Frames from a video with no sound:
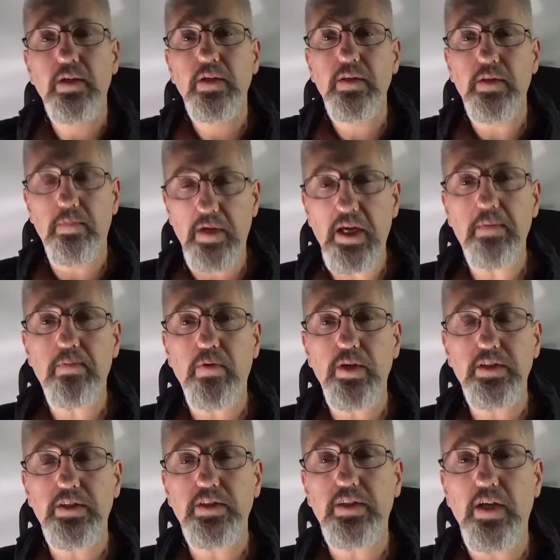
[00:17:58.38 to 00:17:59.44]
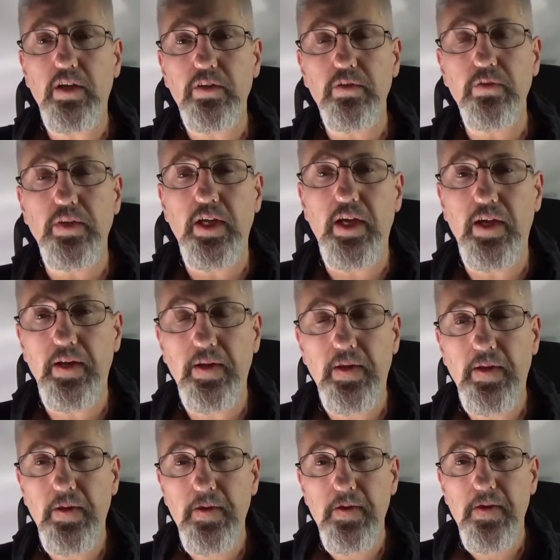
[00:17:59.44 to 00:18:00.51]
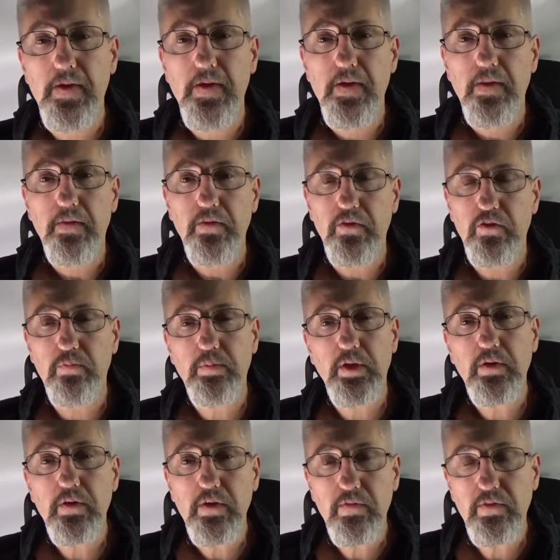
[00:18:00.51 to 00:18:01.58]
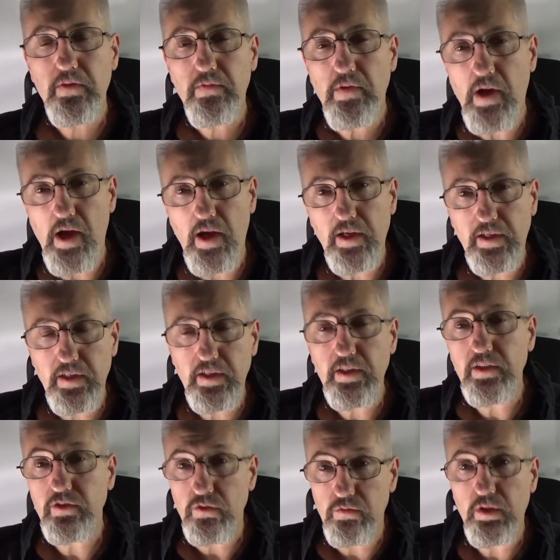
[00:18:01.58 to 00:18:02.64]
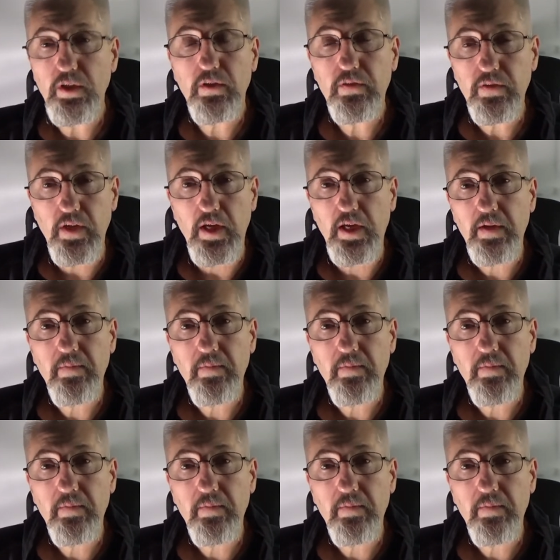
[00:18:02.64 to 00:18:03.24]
the main point is to tell you that the spirit of the rock is a real thing.